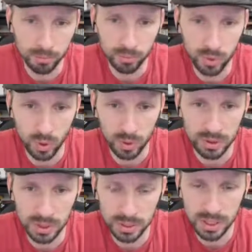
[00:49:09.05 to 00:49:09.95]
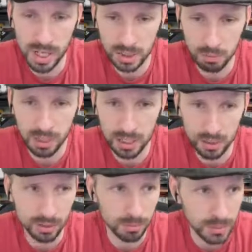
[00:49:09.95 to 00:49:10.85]
So it's a nice way to
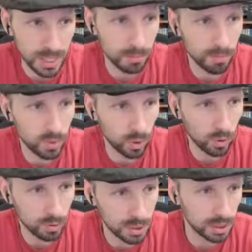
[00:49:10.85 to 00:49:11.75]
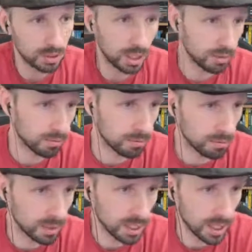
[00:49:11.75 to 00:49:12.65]
kill some time. So to get it for
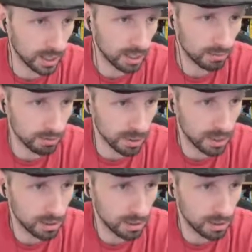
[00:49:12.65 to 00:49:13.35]
free, I like free.